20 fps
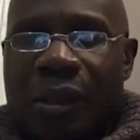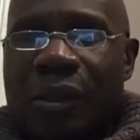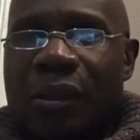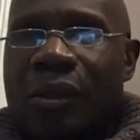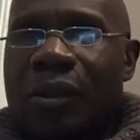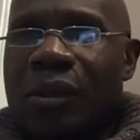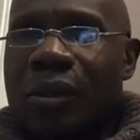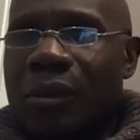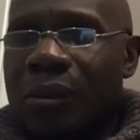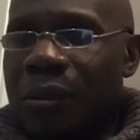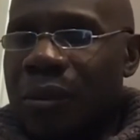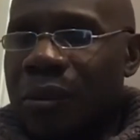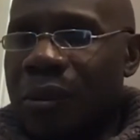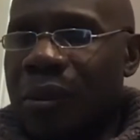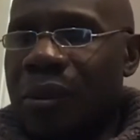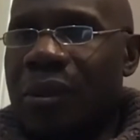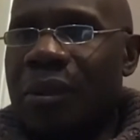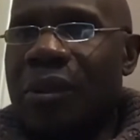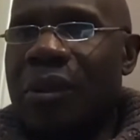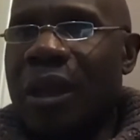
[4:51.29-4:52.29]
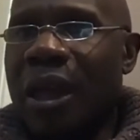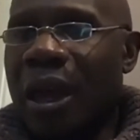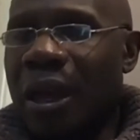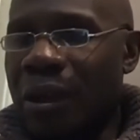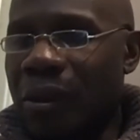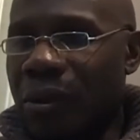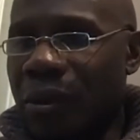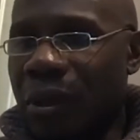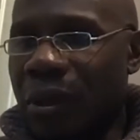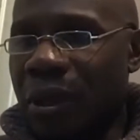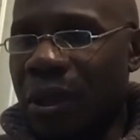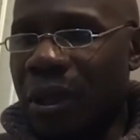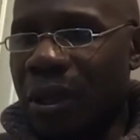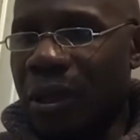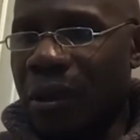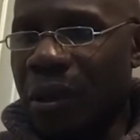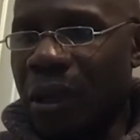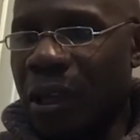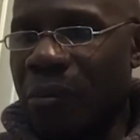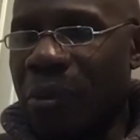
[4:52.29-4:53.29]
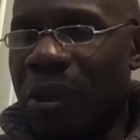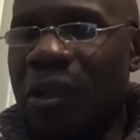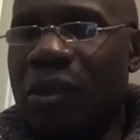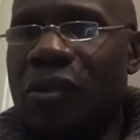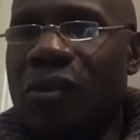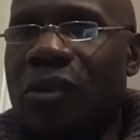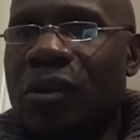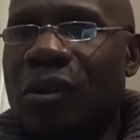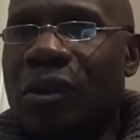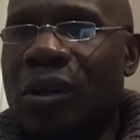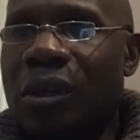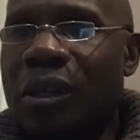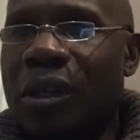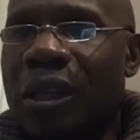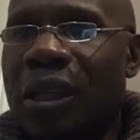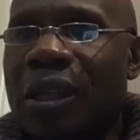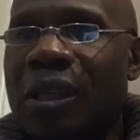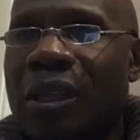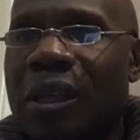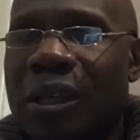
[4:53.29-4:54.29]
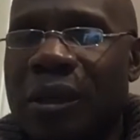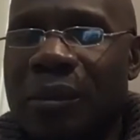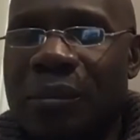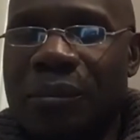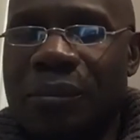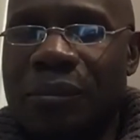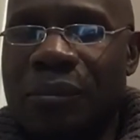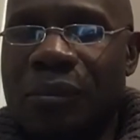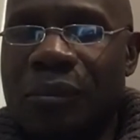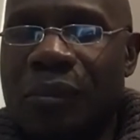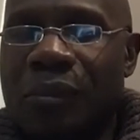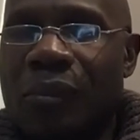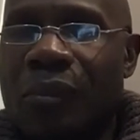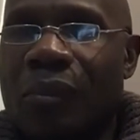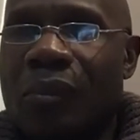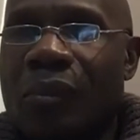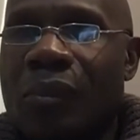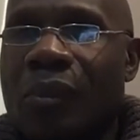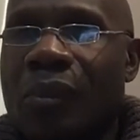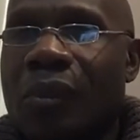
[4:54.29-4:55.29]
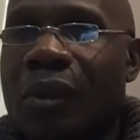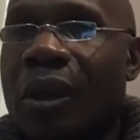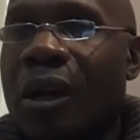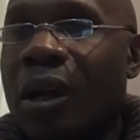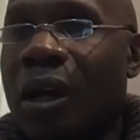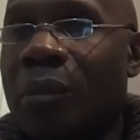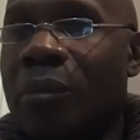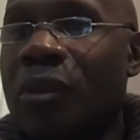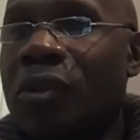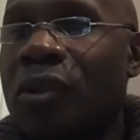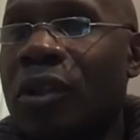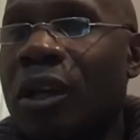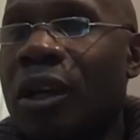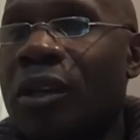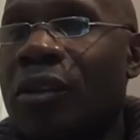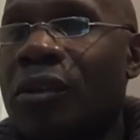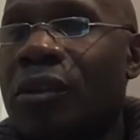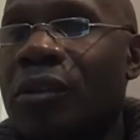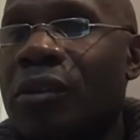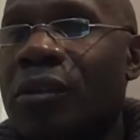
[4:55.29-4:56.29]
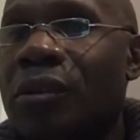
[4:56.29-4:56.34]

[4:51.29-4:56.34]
So that uh, I based on a, um, a homicide